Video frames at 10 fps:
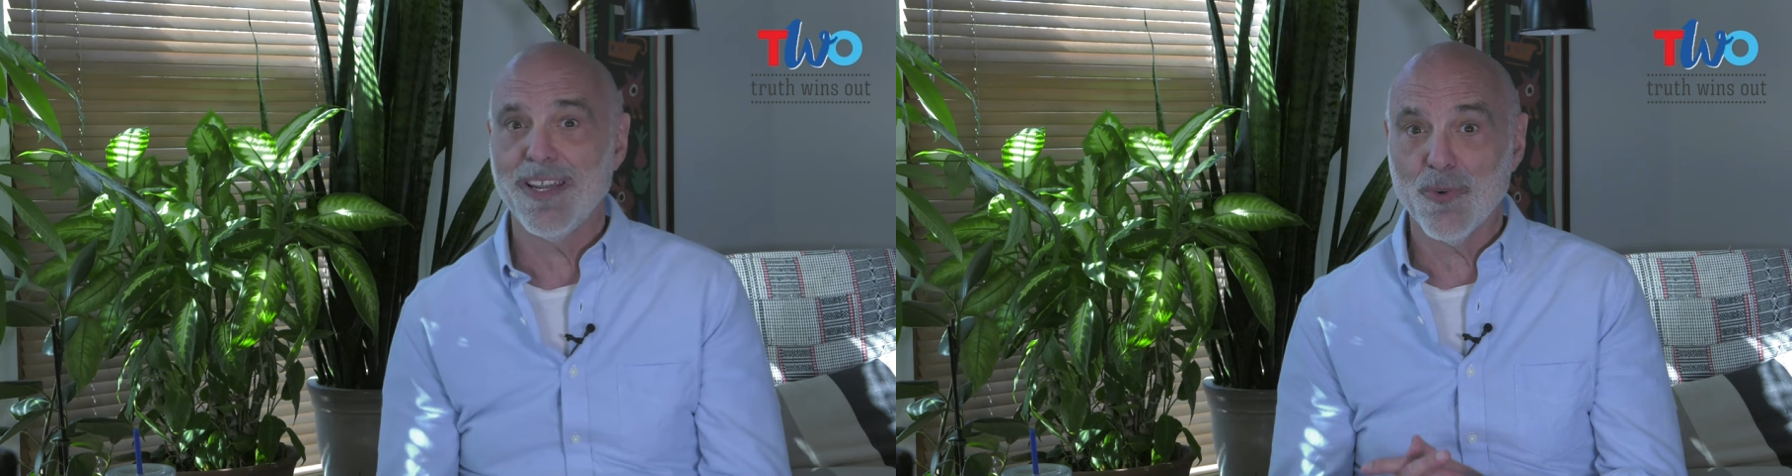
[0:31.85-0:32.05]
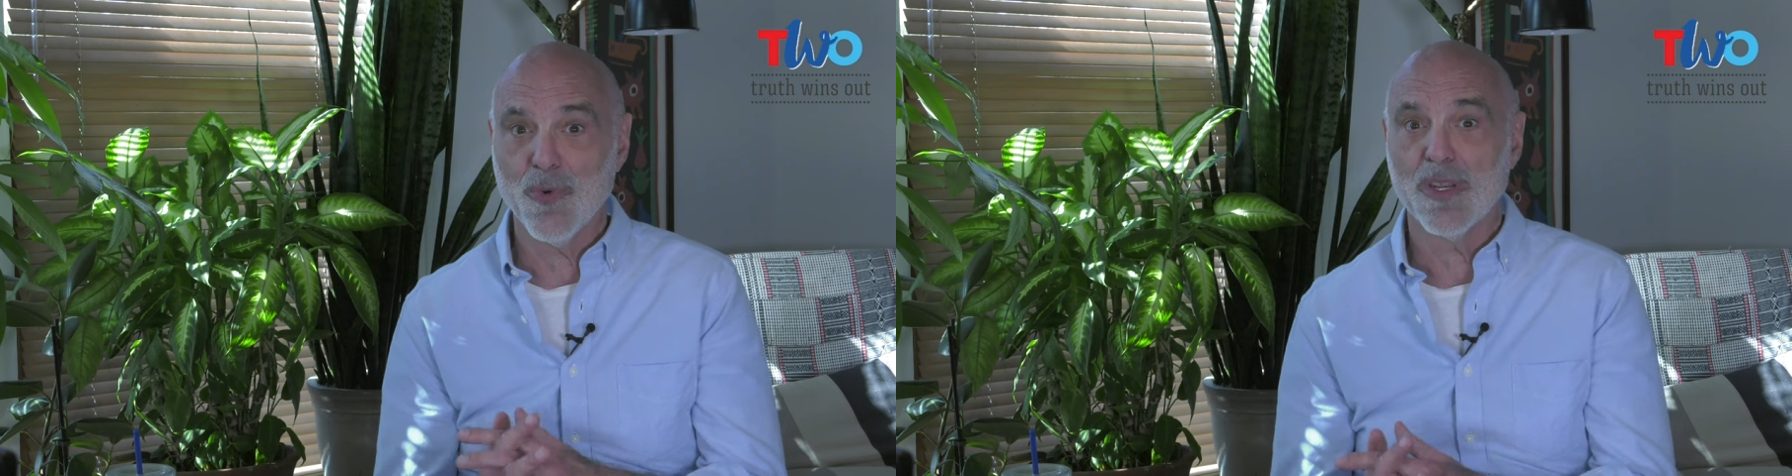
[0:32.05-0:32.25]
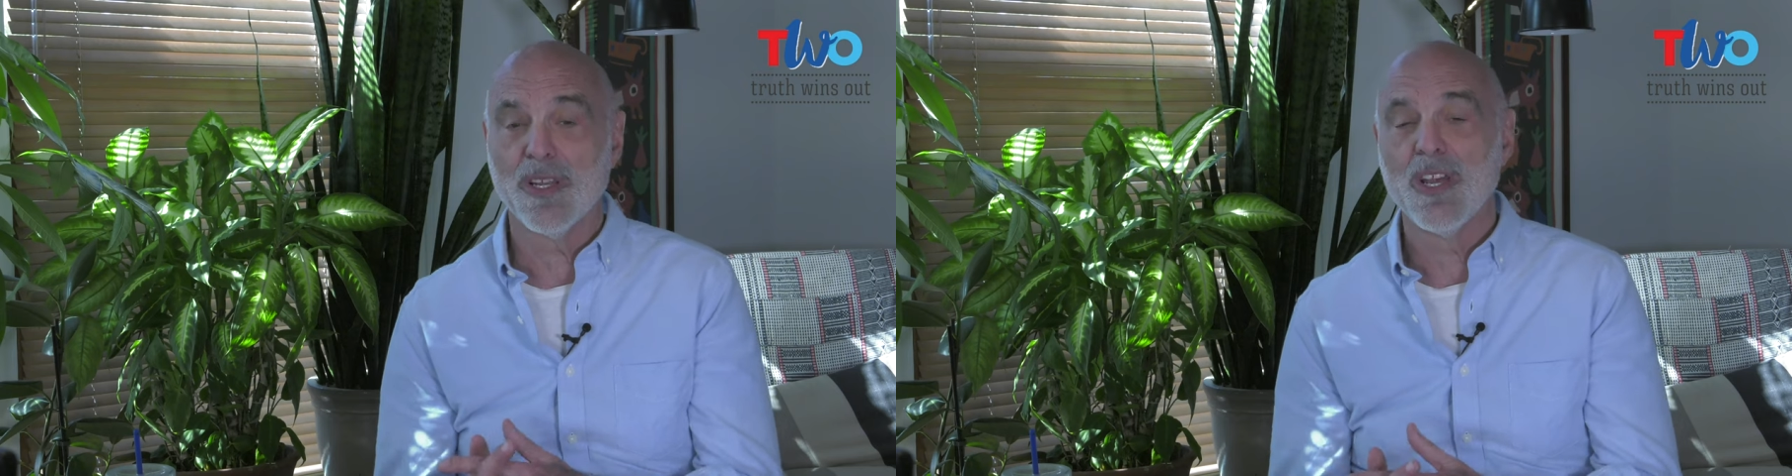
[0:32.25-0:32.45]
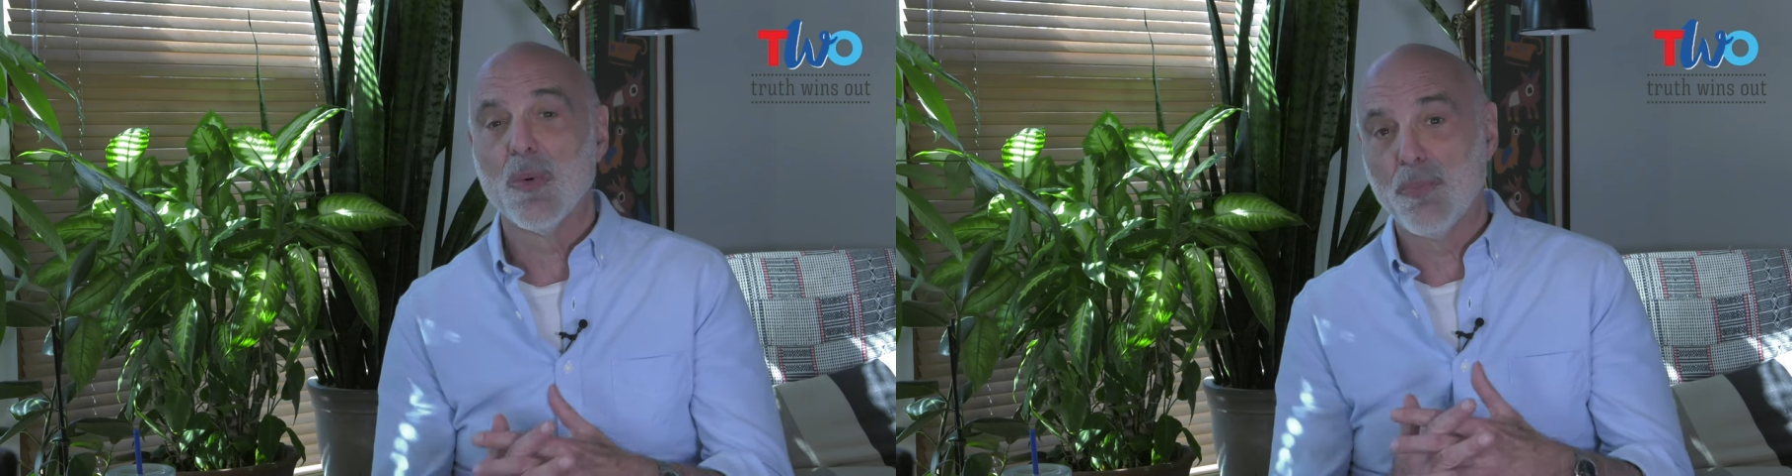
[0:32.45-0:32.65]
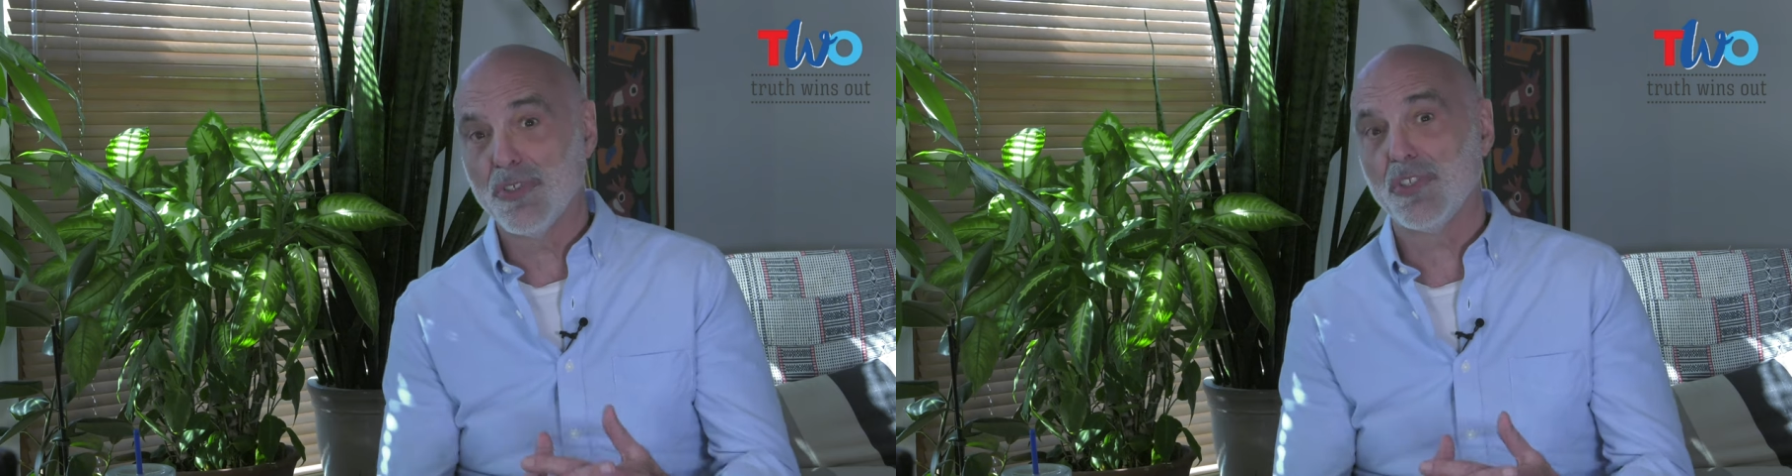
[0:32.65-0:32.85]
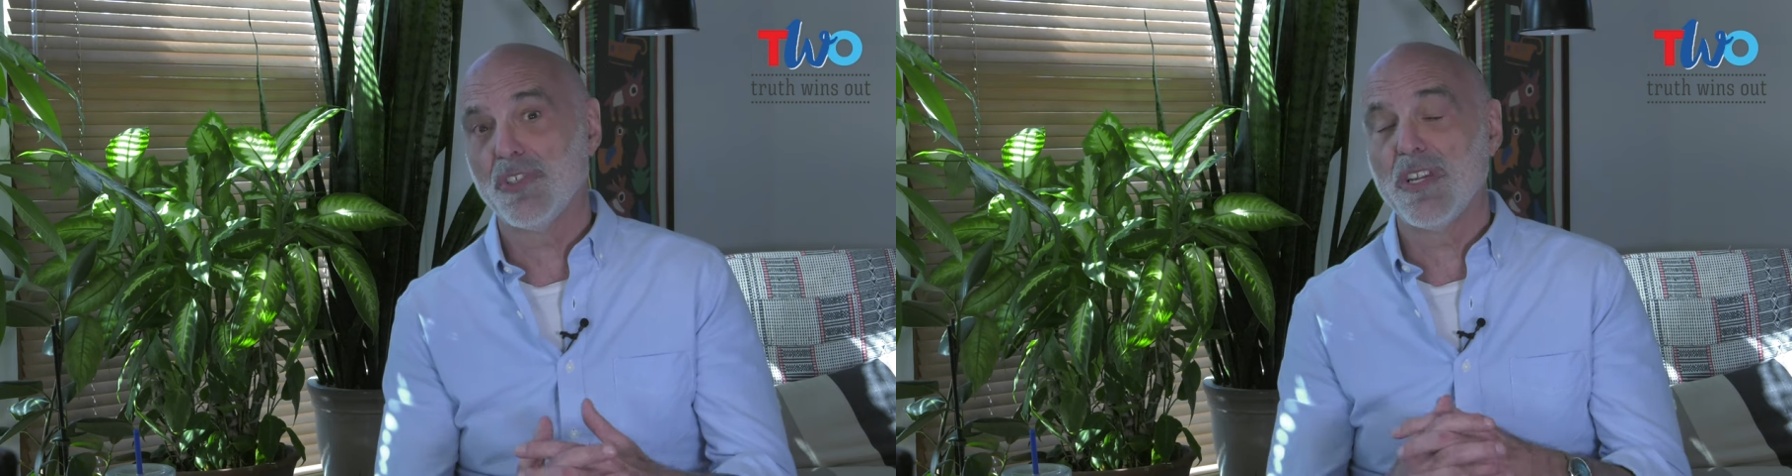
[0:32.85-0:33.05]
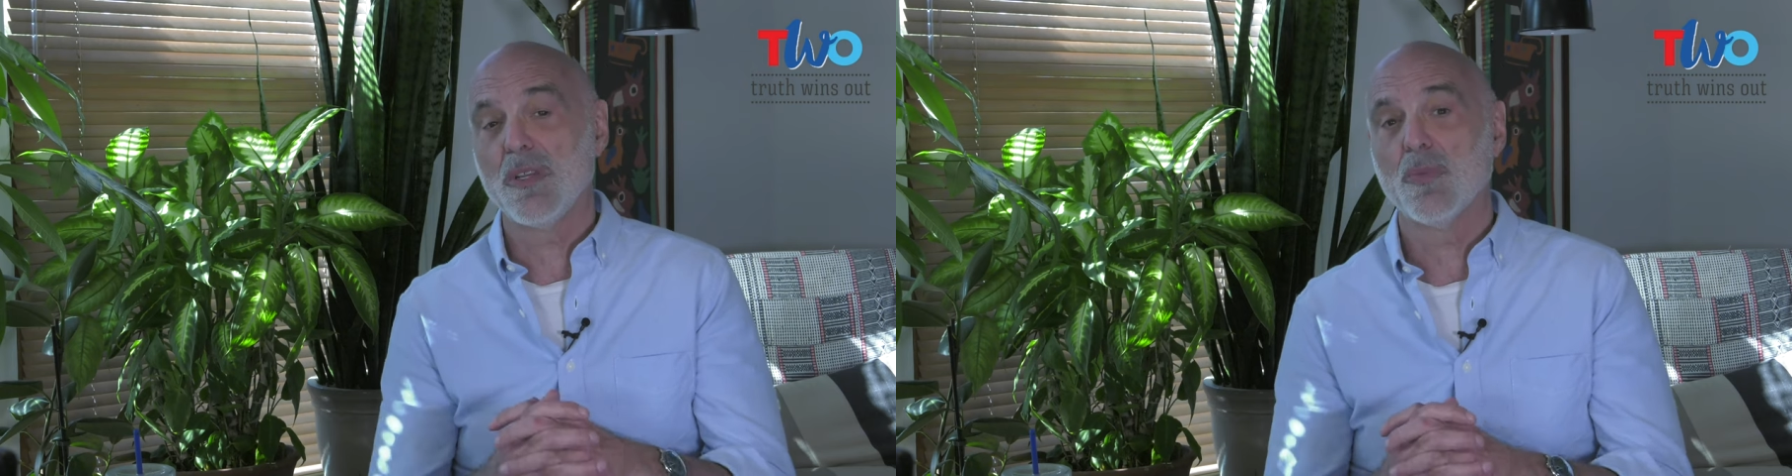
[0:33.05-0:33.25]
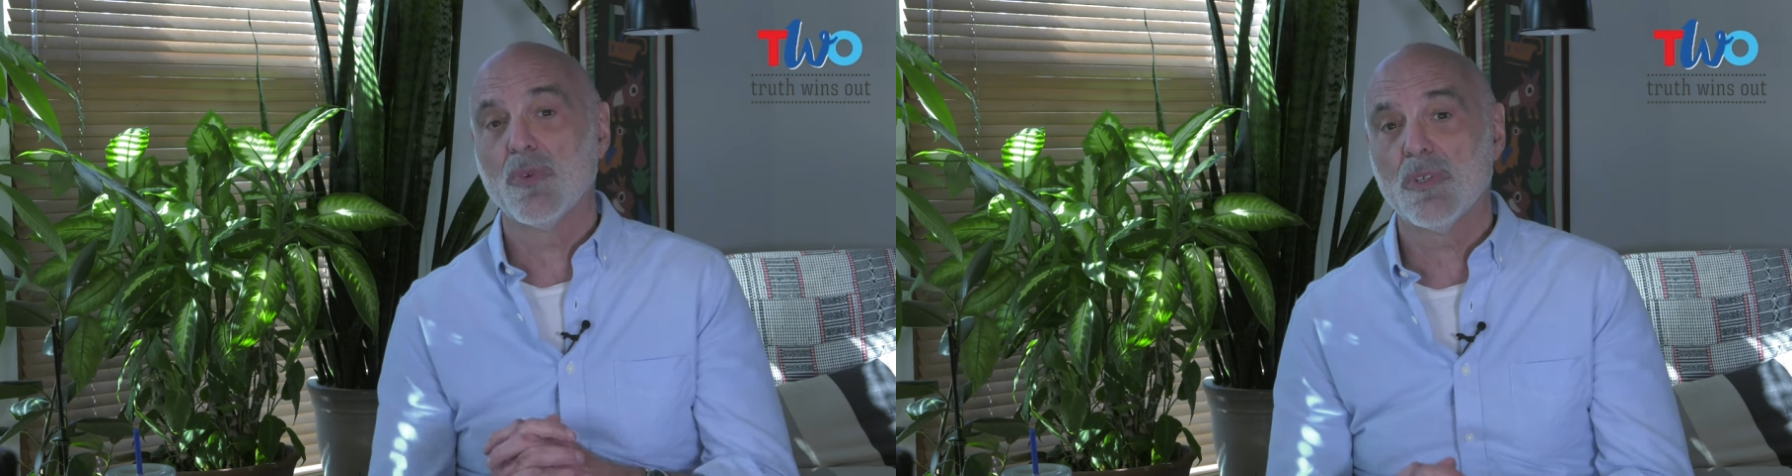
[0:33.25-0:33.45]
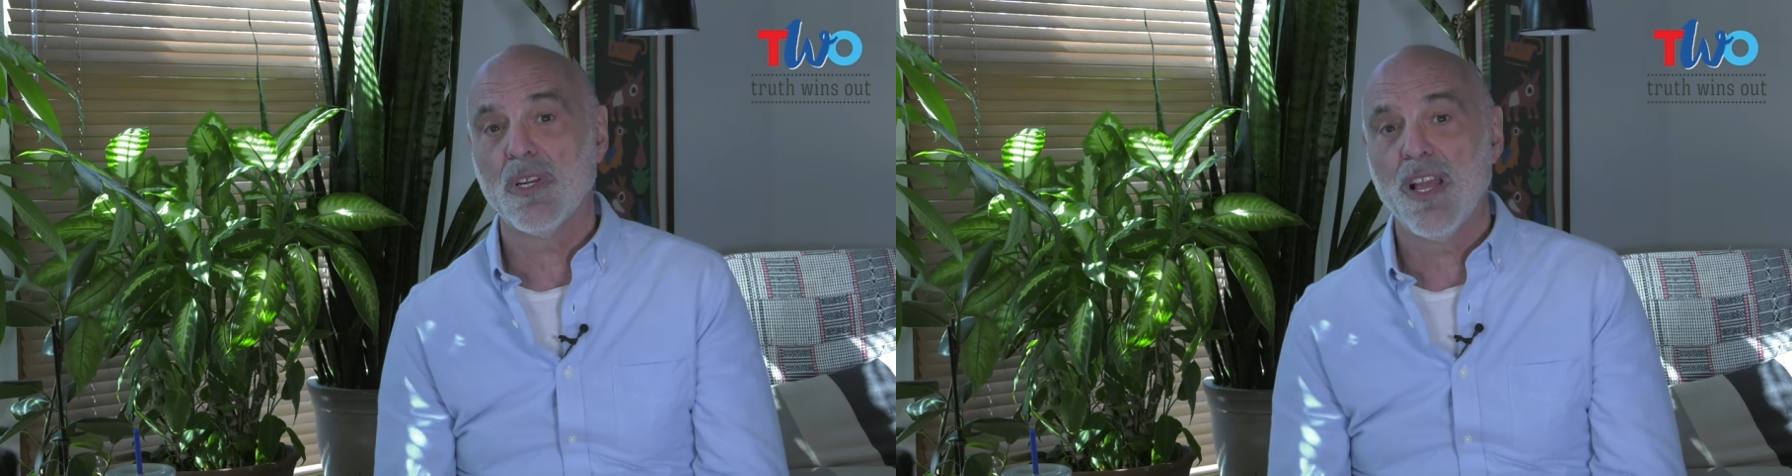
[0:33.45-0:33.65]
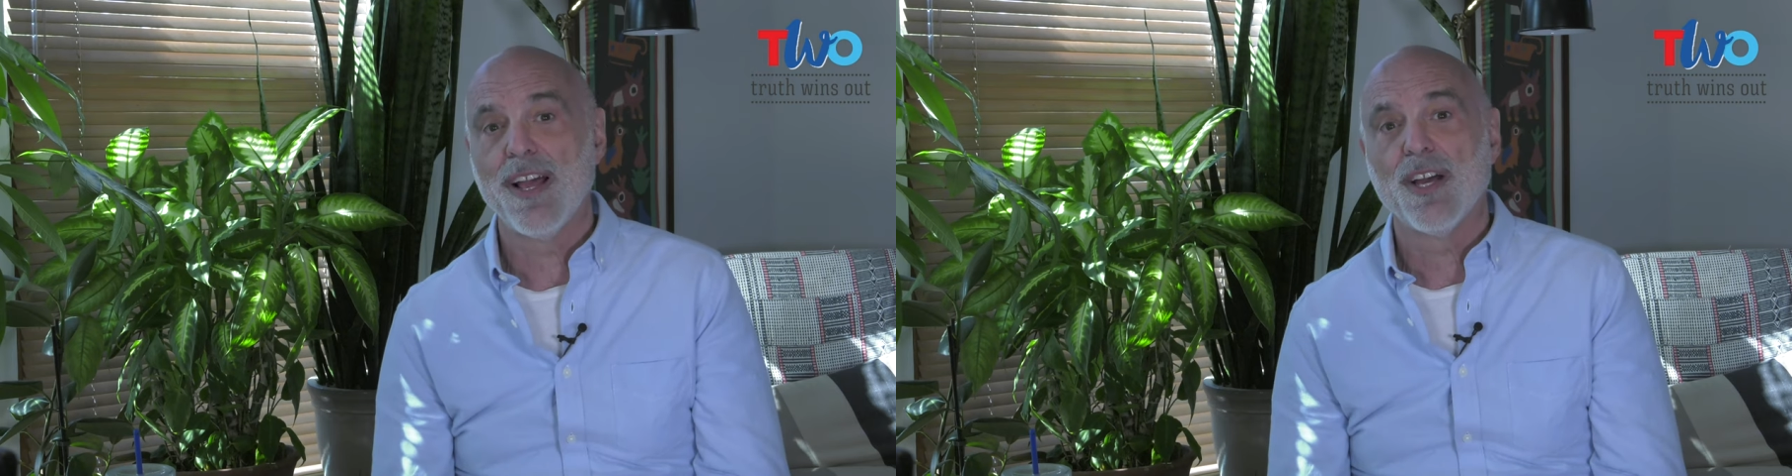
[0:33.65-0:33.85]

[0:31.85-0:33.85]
I didn't want to push it anymore.